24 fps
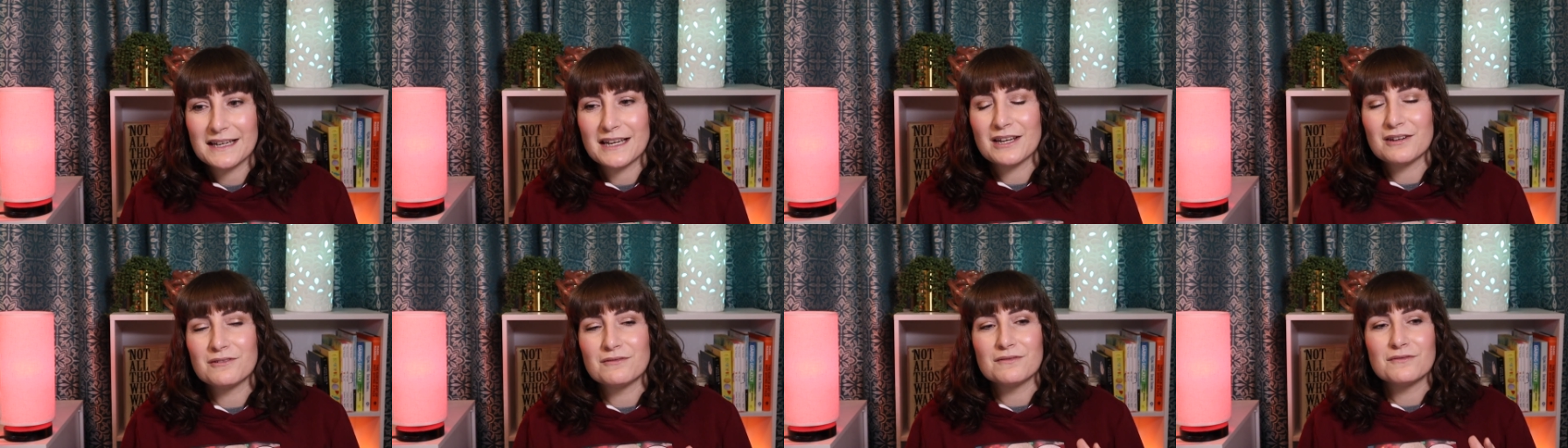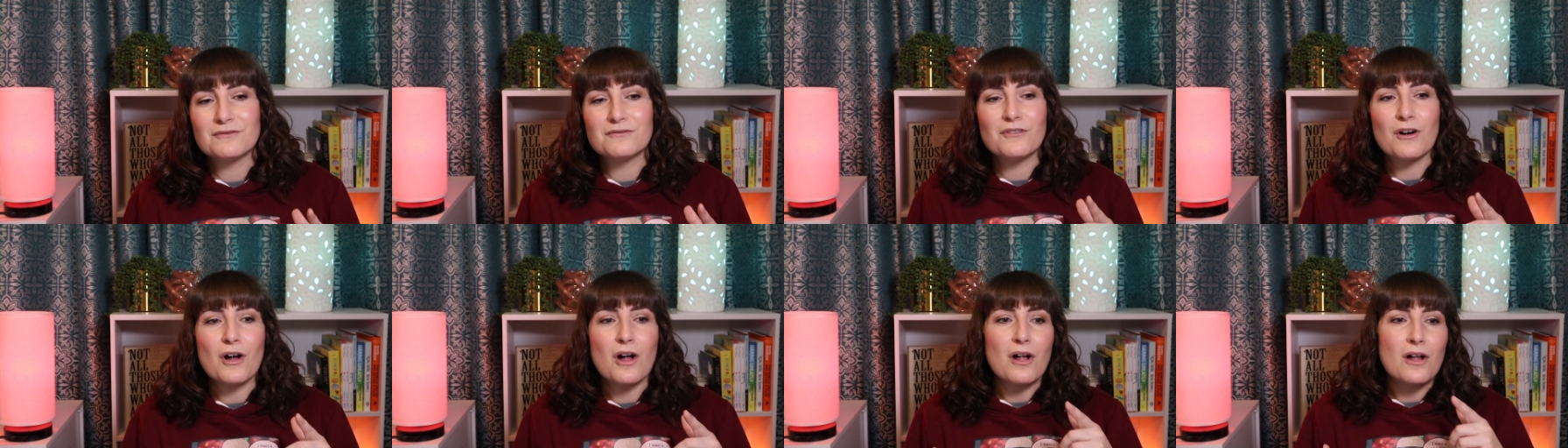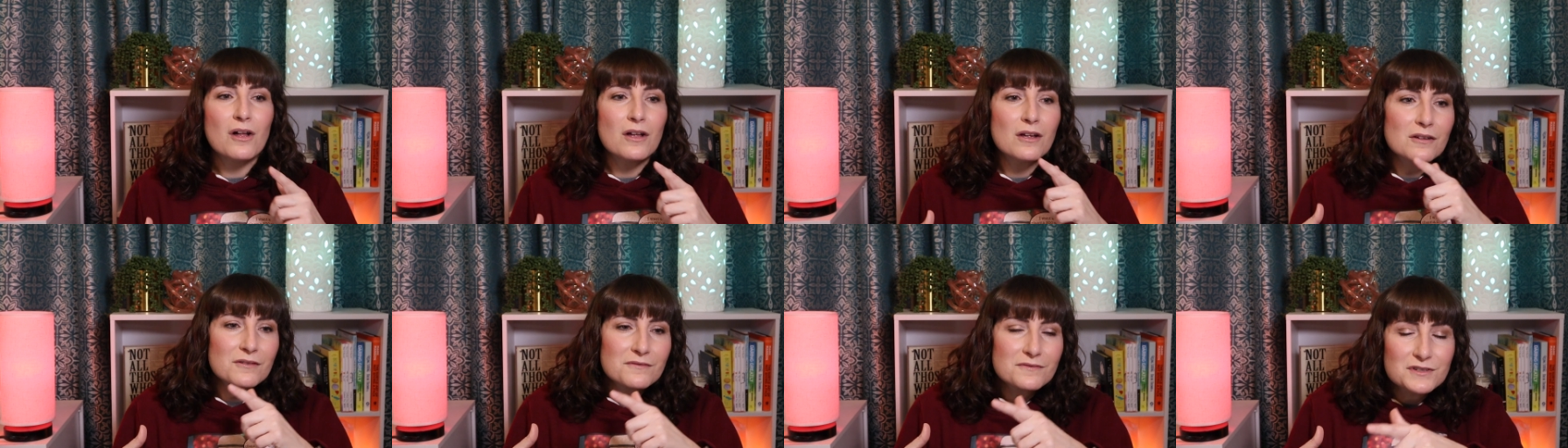
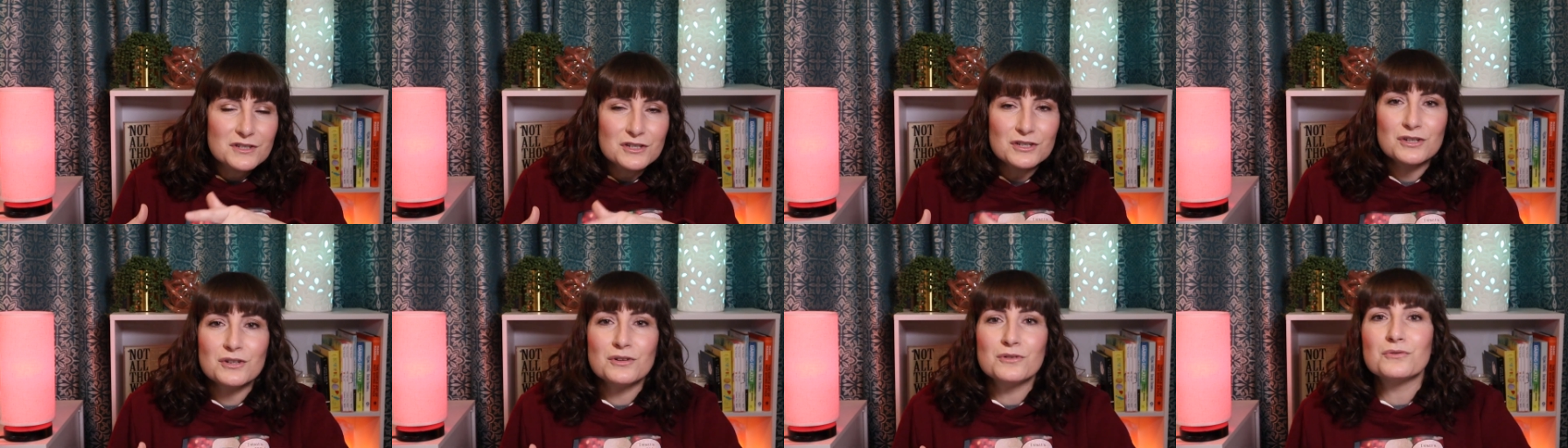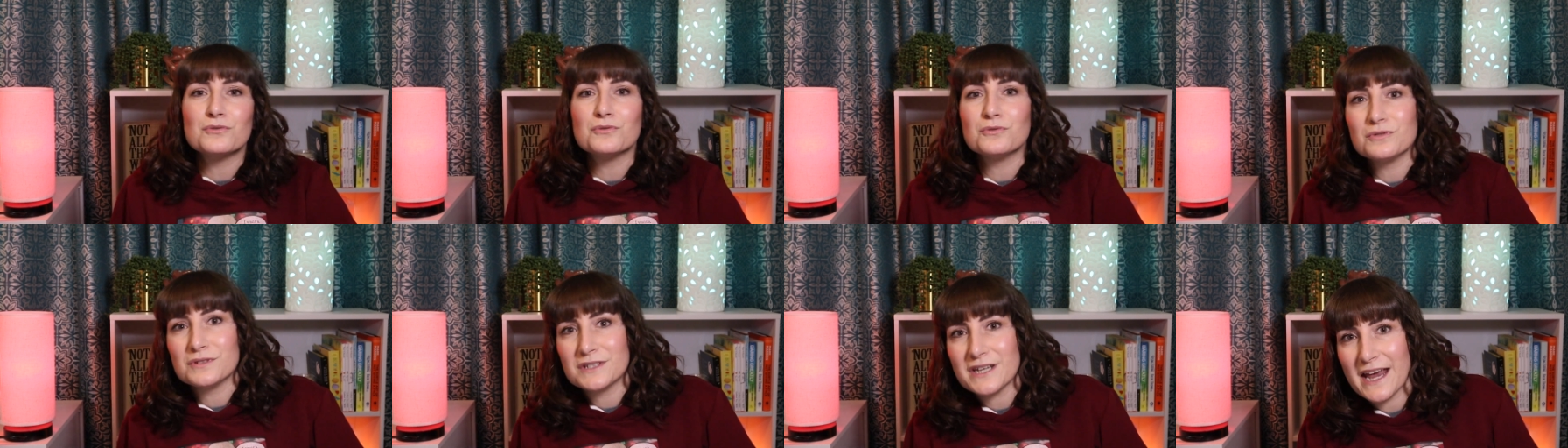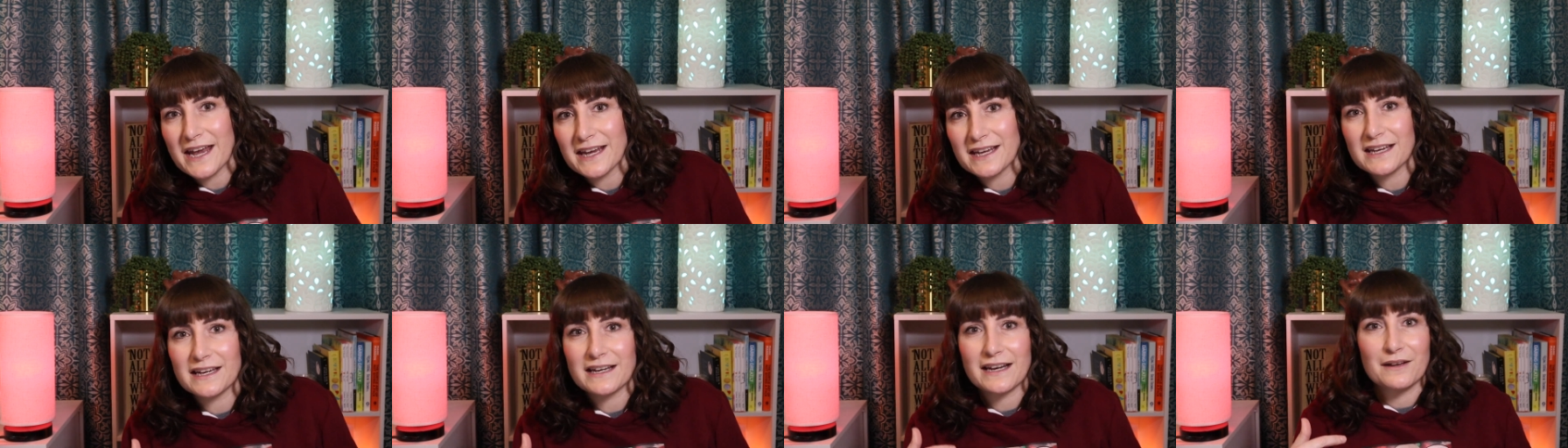involves you
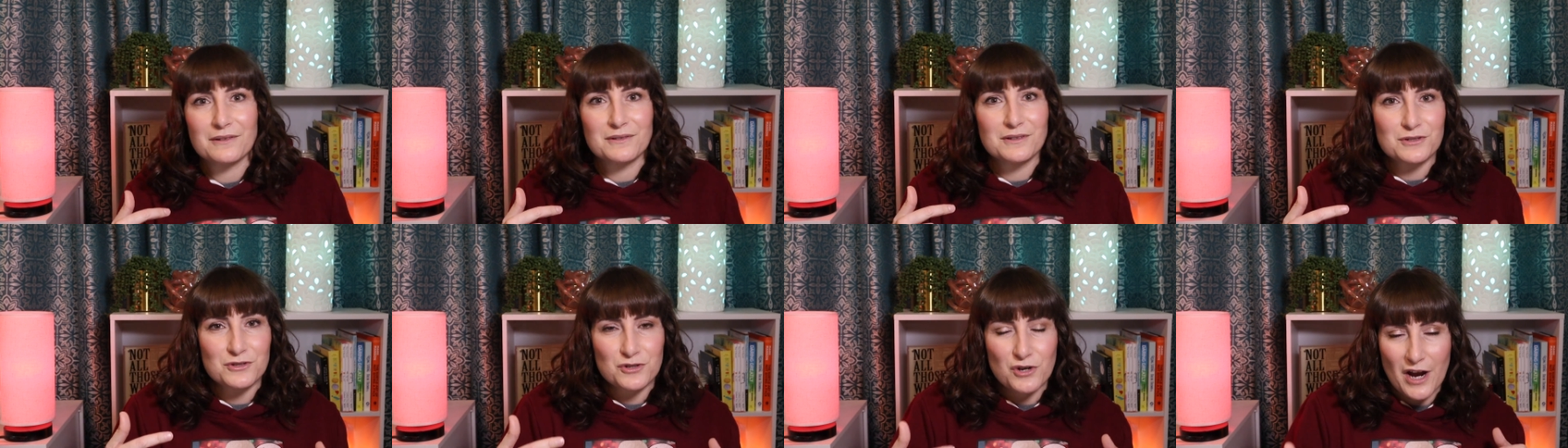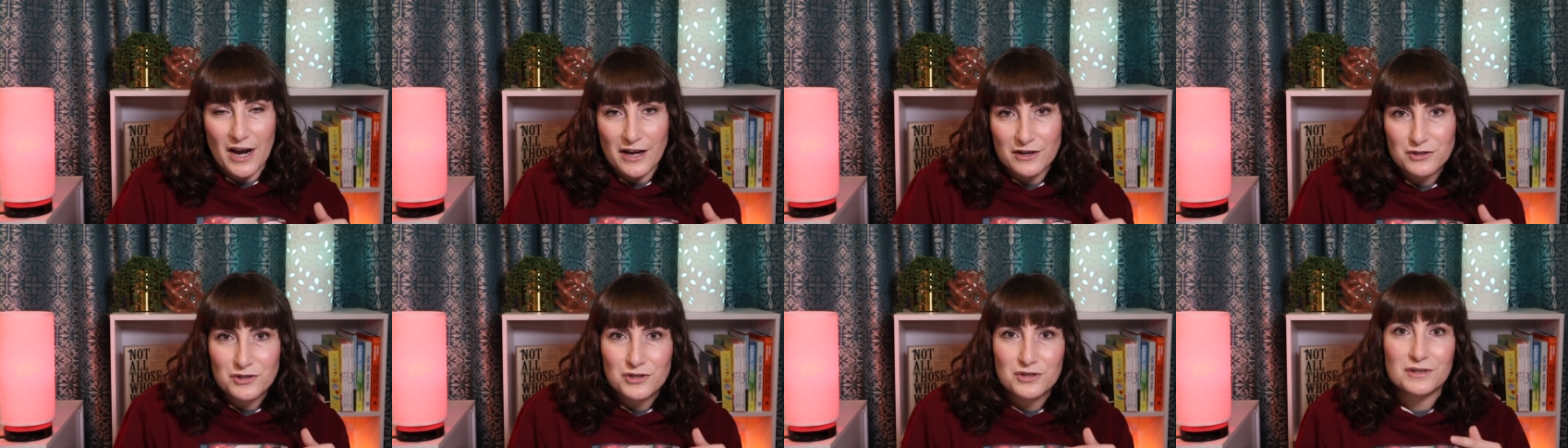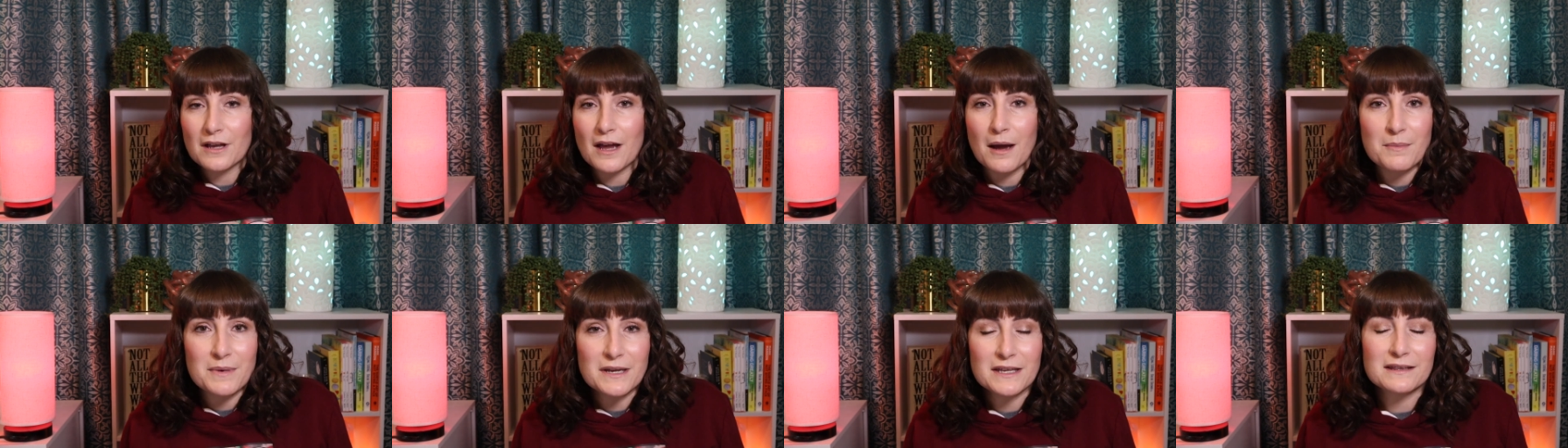taking out the trash,
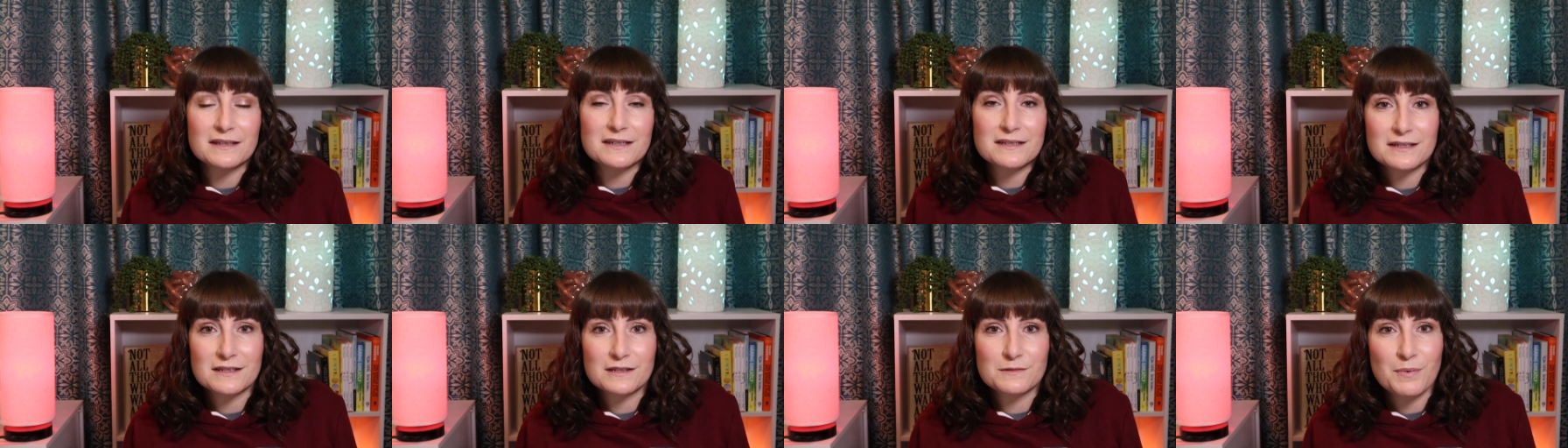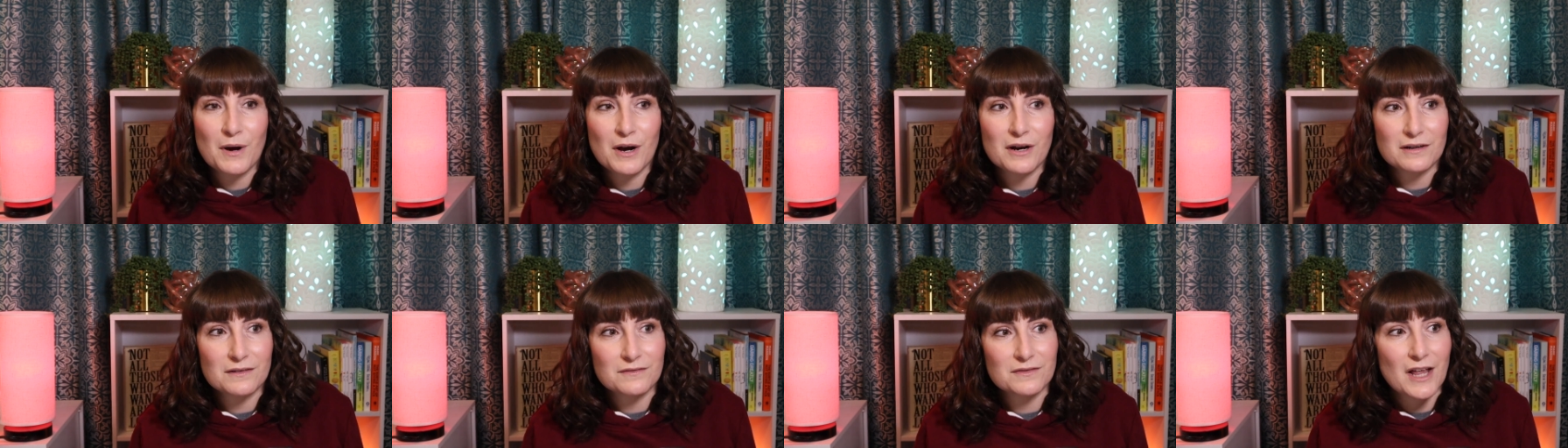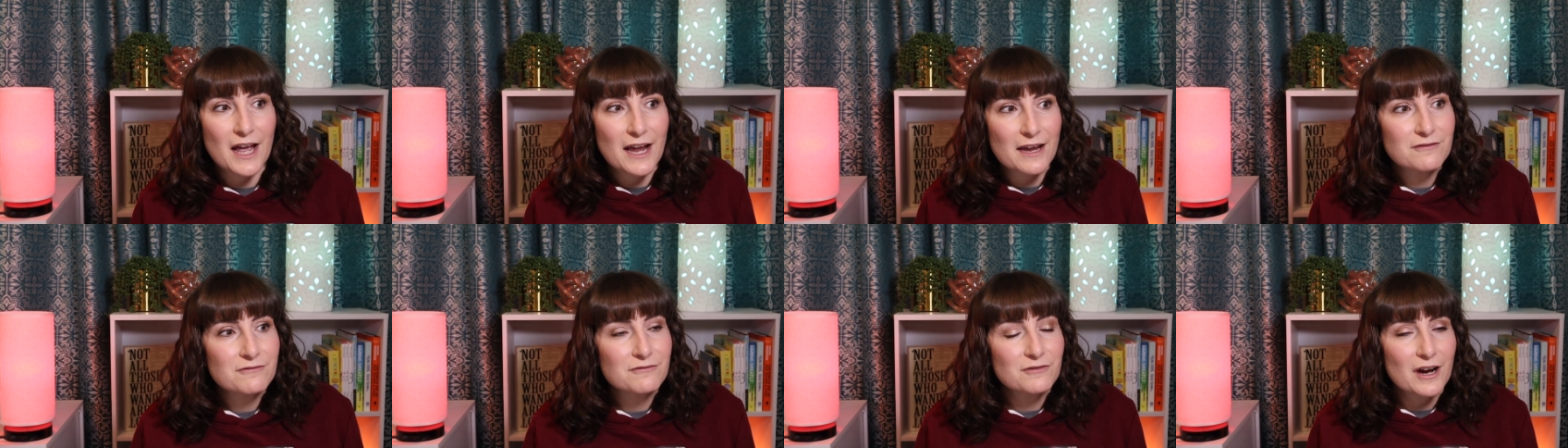I mean, this is part of
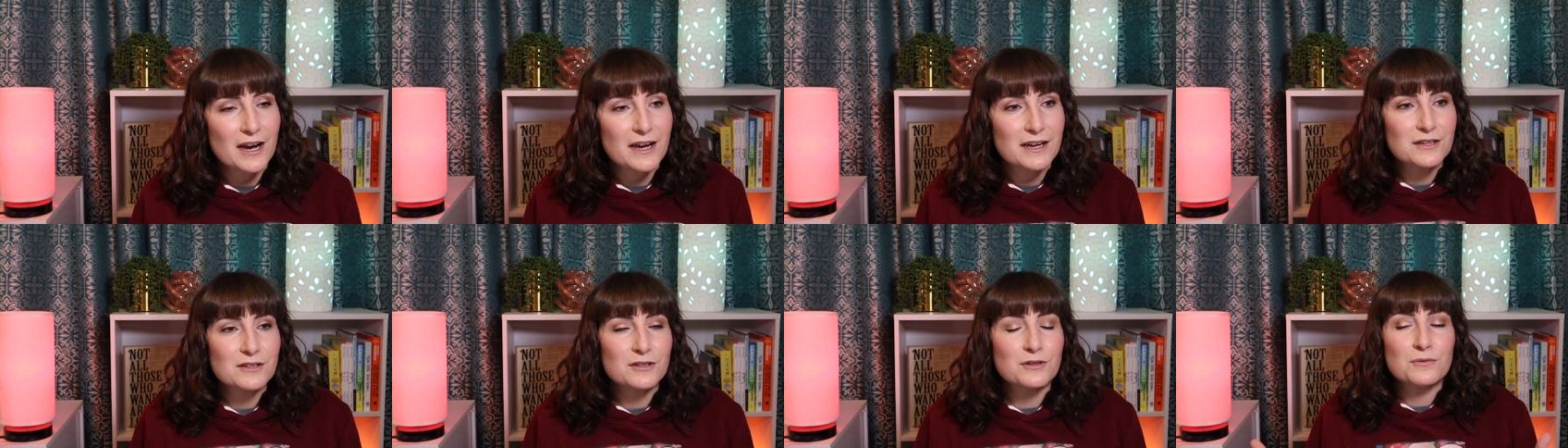life, right?